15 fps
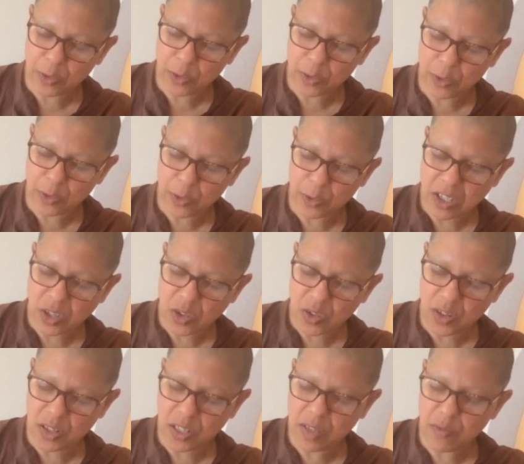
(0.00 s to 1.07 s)
and does
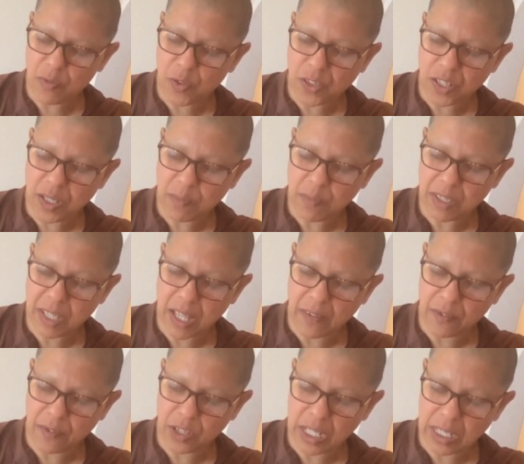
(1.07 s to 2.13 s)
not devote
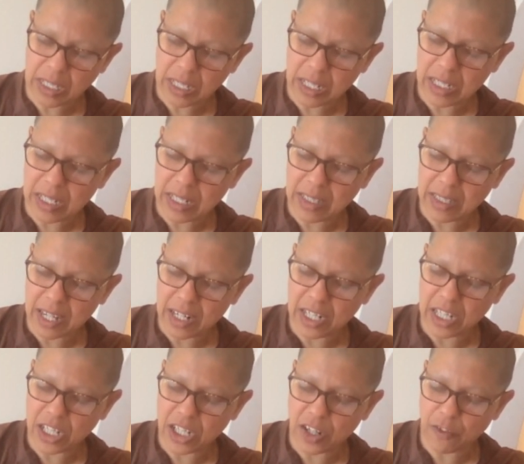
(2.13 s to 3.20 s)
himself to internal
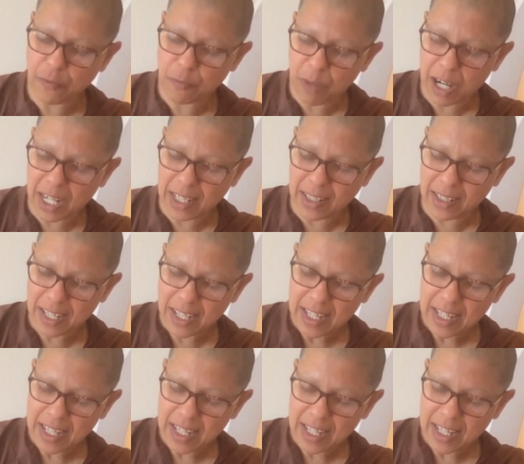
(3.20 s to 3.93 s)
serenity of mind.